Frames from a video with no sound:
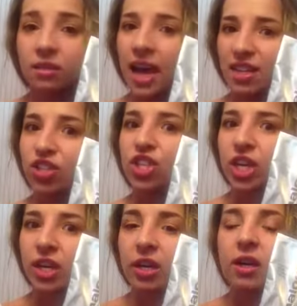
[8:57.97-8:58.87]
last
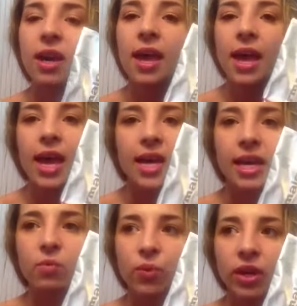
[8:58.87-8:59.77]
year. And
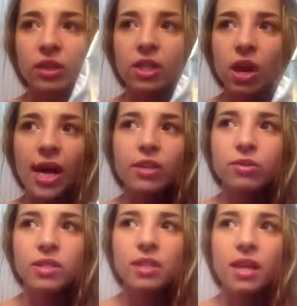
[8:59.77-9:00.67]
I
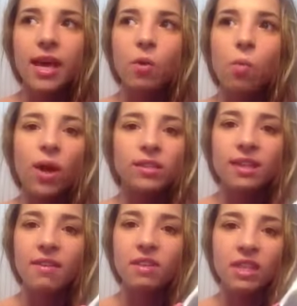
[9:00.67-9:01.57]
used it like once
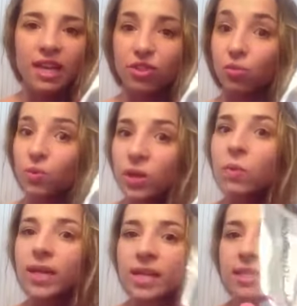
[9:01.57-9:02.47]
every like 3
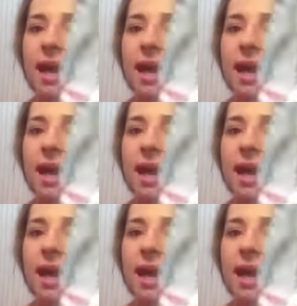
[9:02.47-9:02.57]
weeks.